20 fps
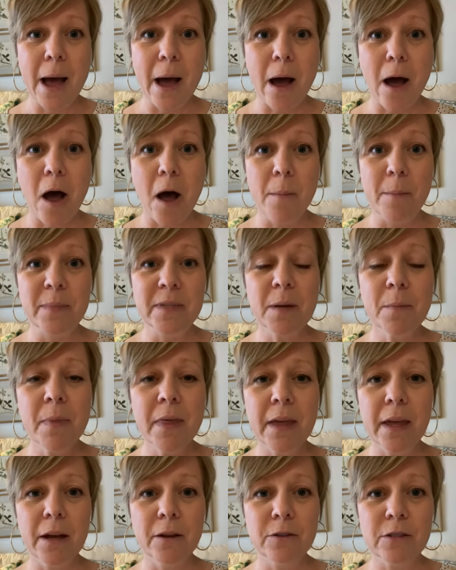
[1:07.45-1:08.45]

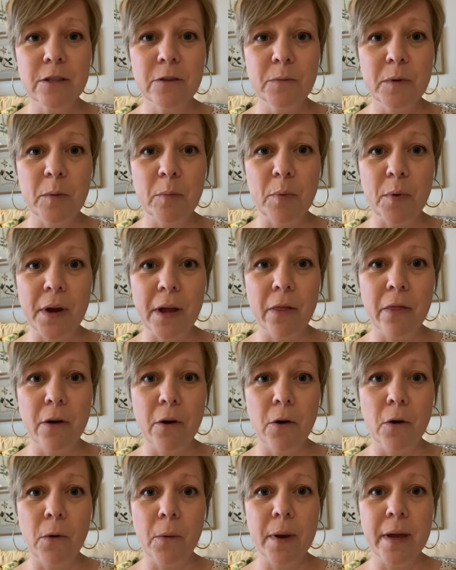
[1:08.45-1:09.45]
Something else that we bring
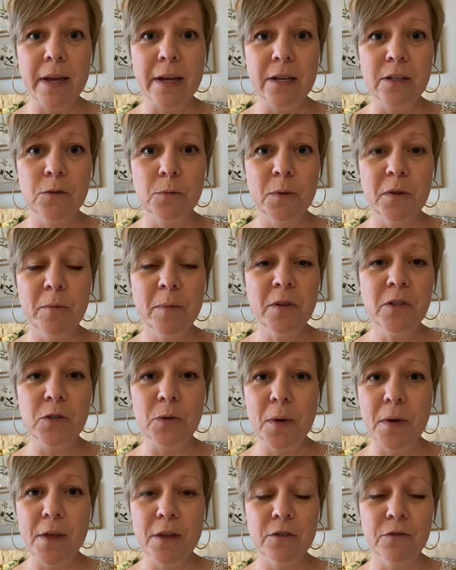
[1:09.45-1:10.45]
though is we've been
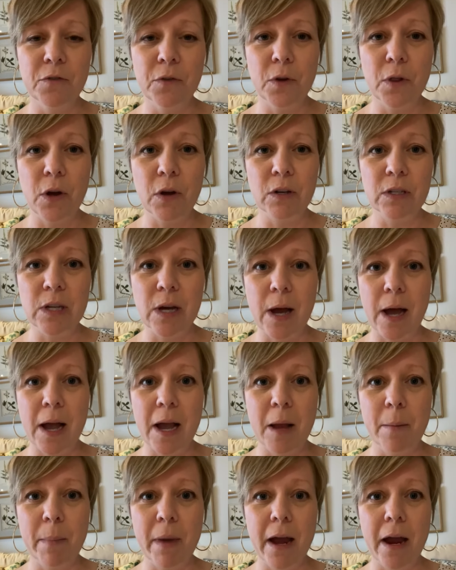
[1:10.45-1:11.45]
doing this for a long time,